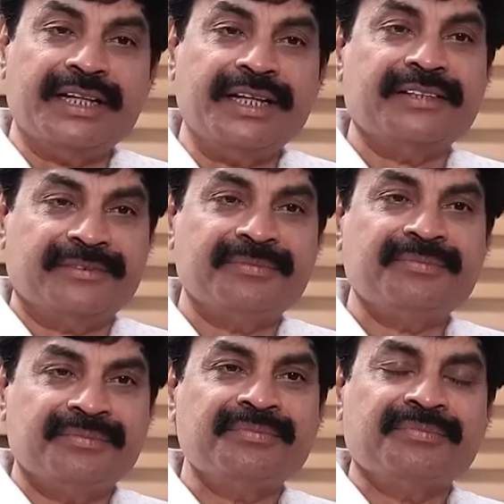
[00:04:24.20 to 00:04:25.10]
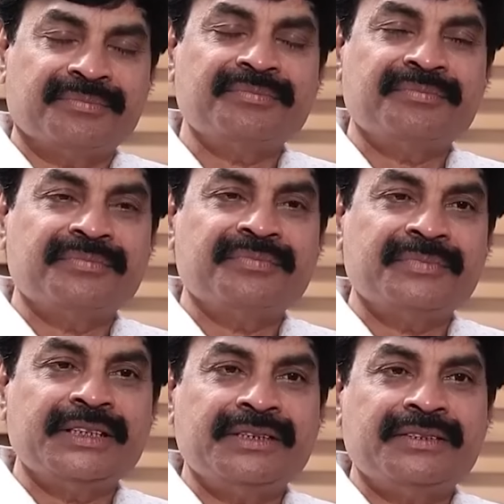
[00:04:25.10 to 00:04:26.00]
yeah, in a very strong way. It's not
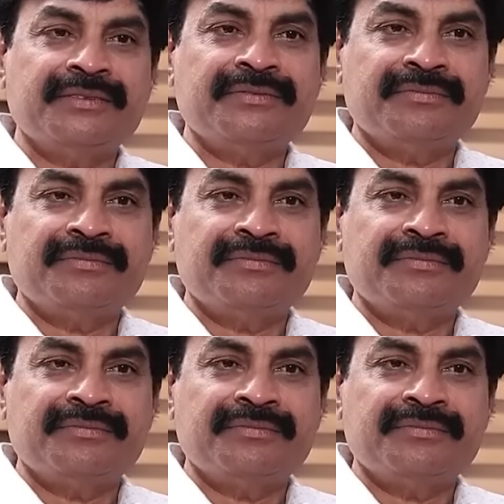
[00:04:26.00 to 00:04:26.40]
like just